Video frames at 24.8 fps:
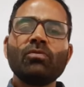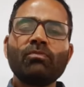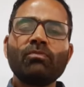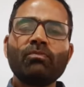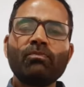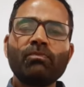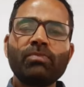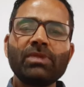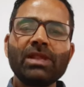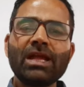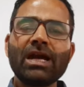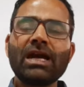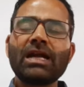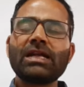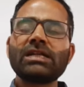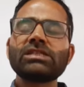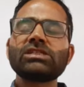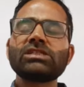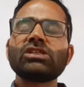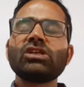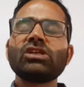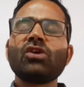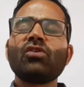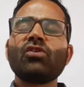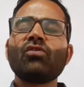
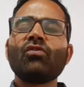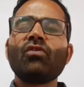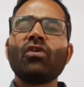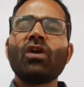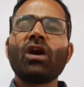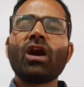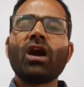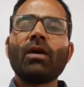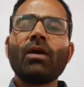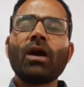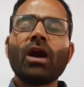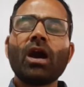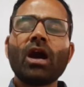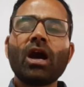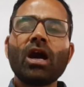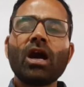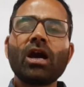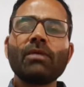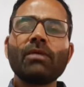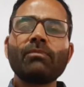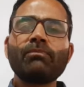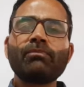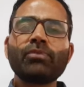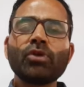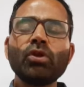plants
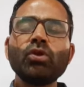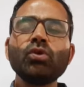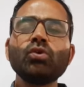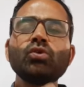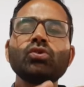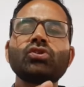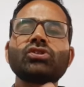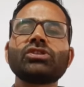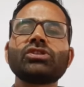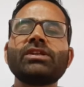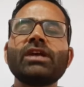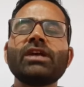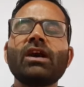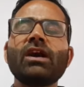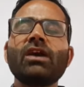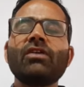are produced